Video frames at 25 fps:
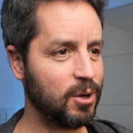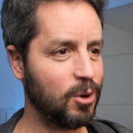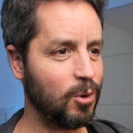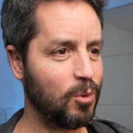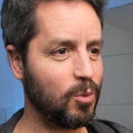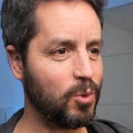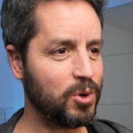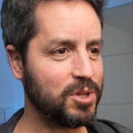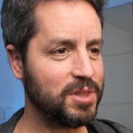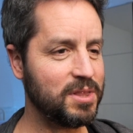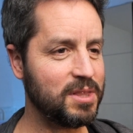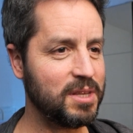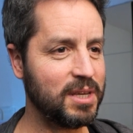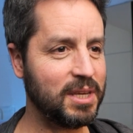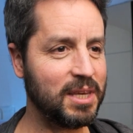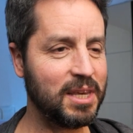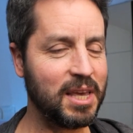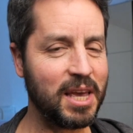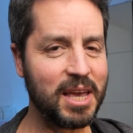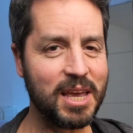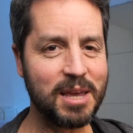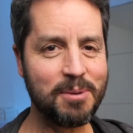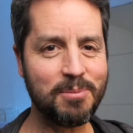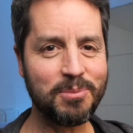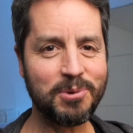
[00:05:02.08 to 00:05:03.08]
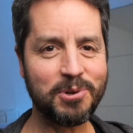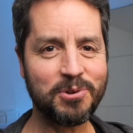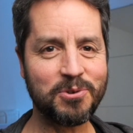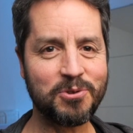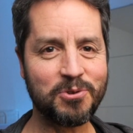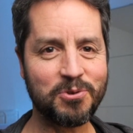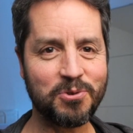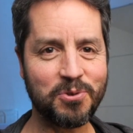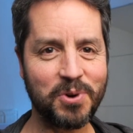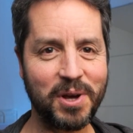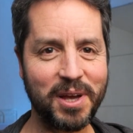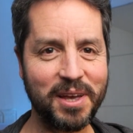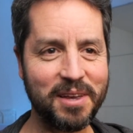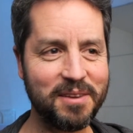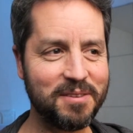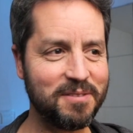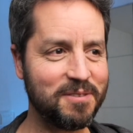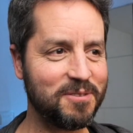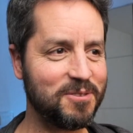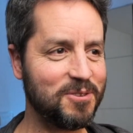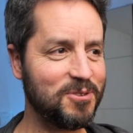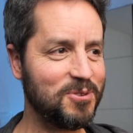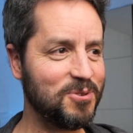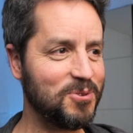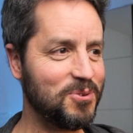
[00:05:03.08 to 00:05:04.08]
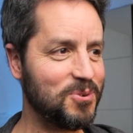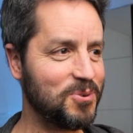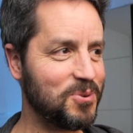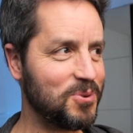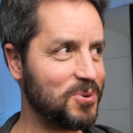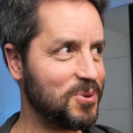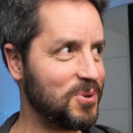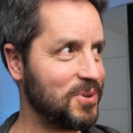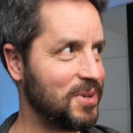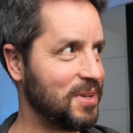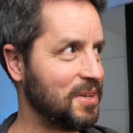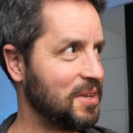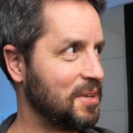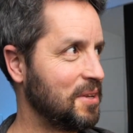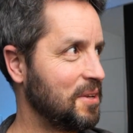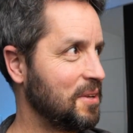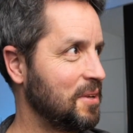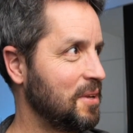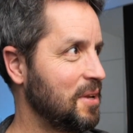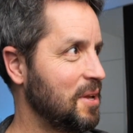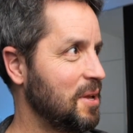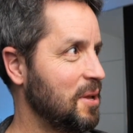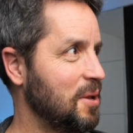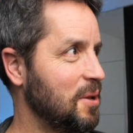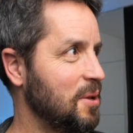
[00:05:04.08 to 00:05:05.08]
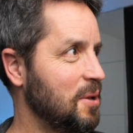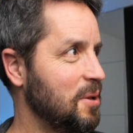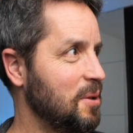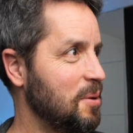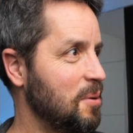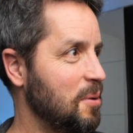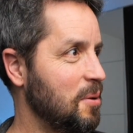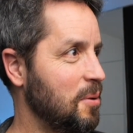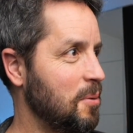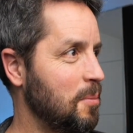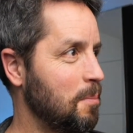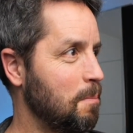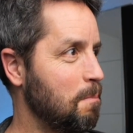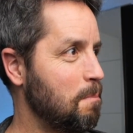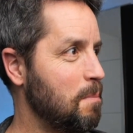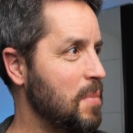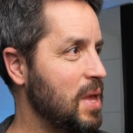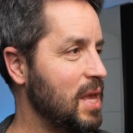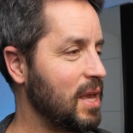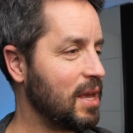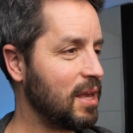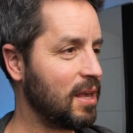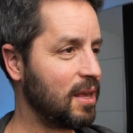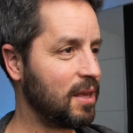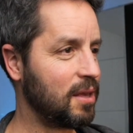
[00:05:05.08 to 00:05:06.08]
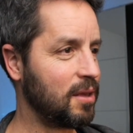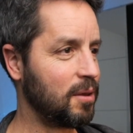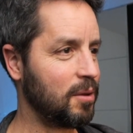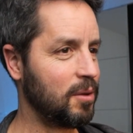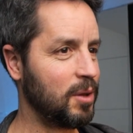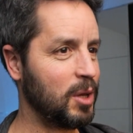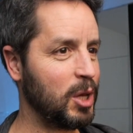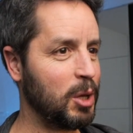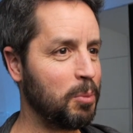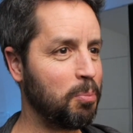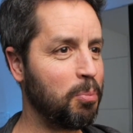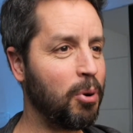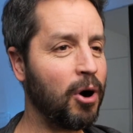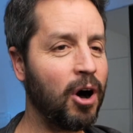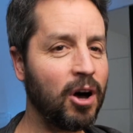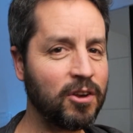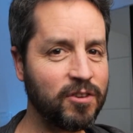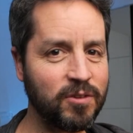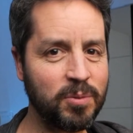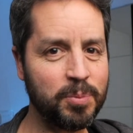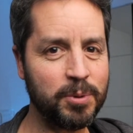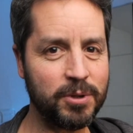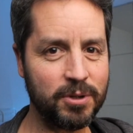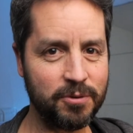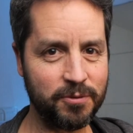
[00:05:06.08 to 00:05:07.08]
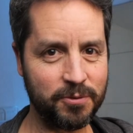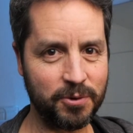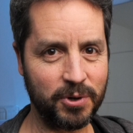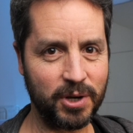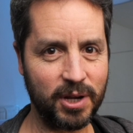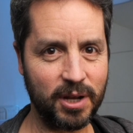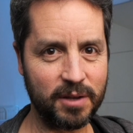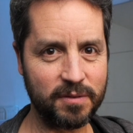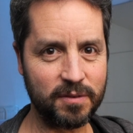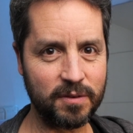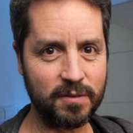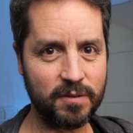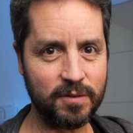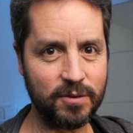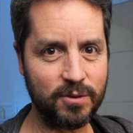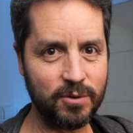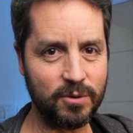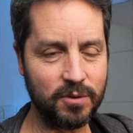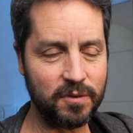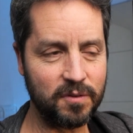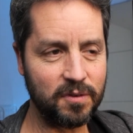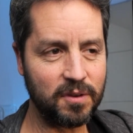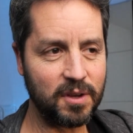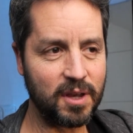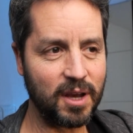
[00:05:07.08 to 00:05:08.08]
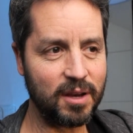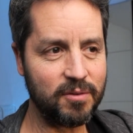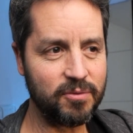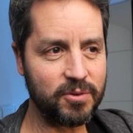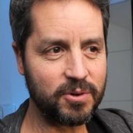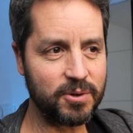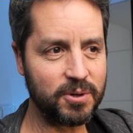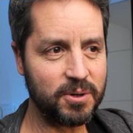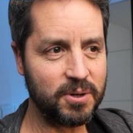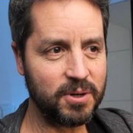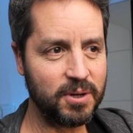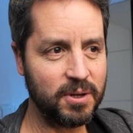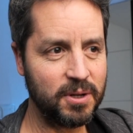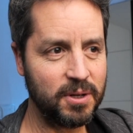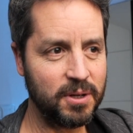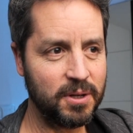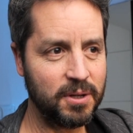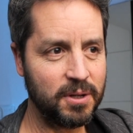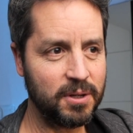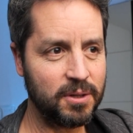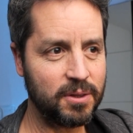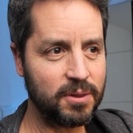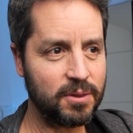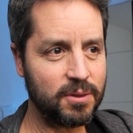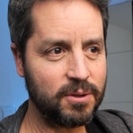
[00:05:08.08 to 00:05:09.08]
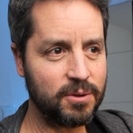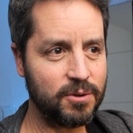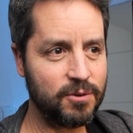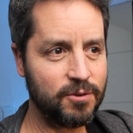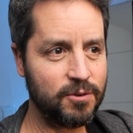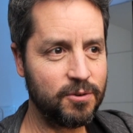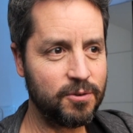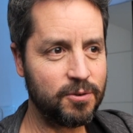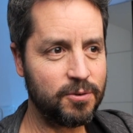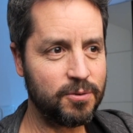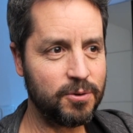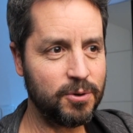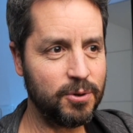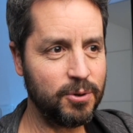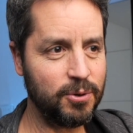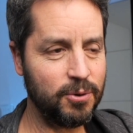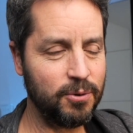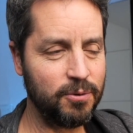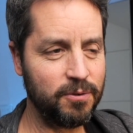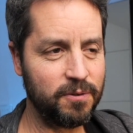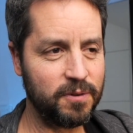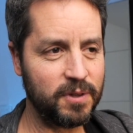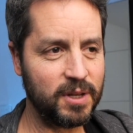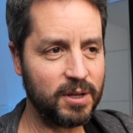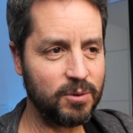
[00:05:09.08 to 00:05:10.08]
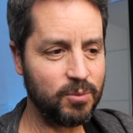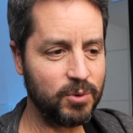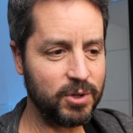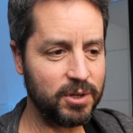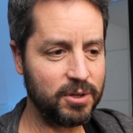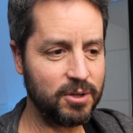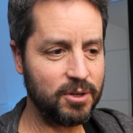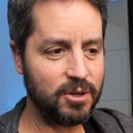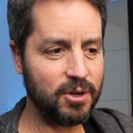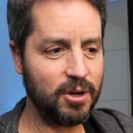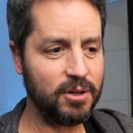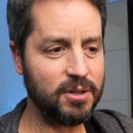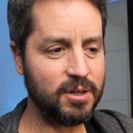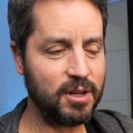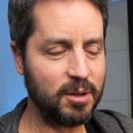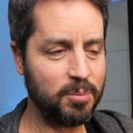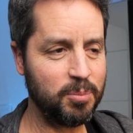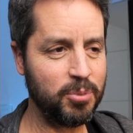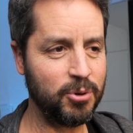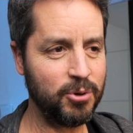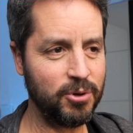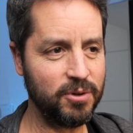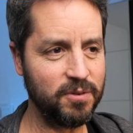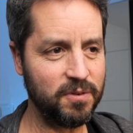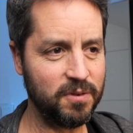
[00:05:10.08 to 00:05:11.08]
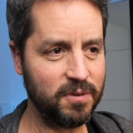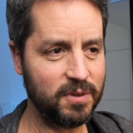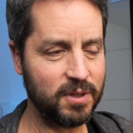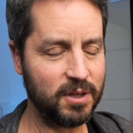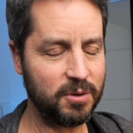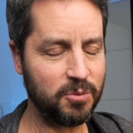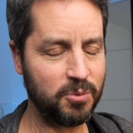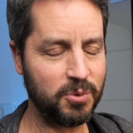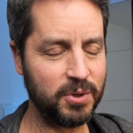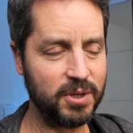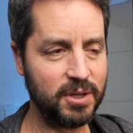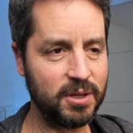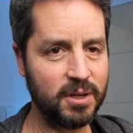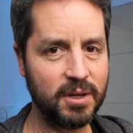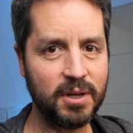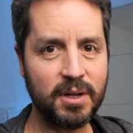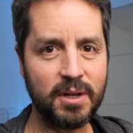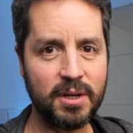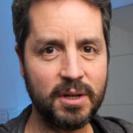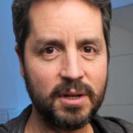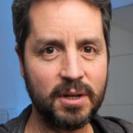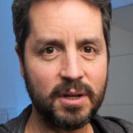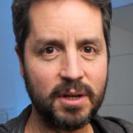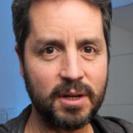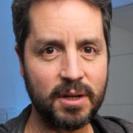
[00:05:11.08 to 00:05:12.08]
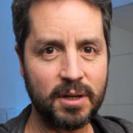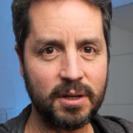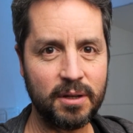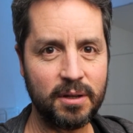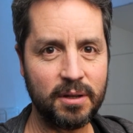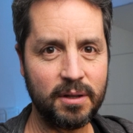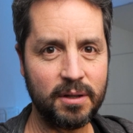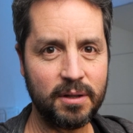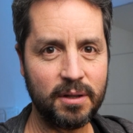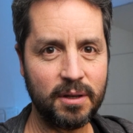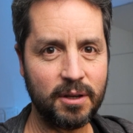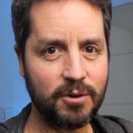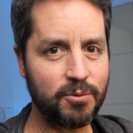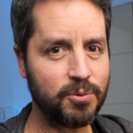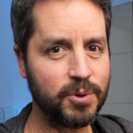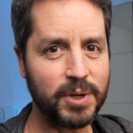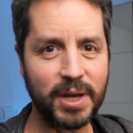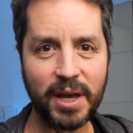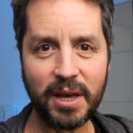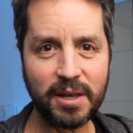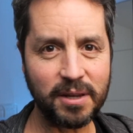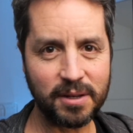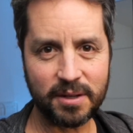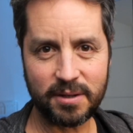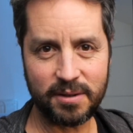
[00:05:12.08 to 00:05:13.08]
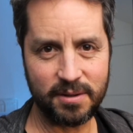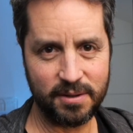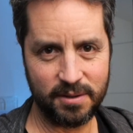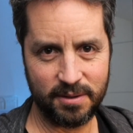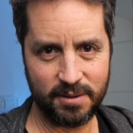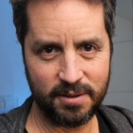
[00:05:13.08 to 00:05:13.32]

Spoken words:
what the game tries to make possible for us is to discover the truth that we're not that person that we created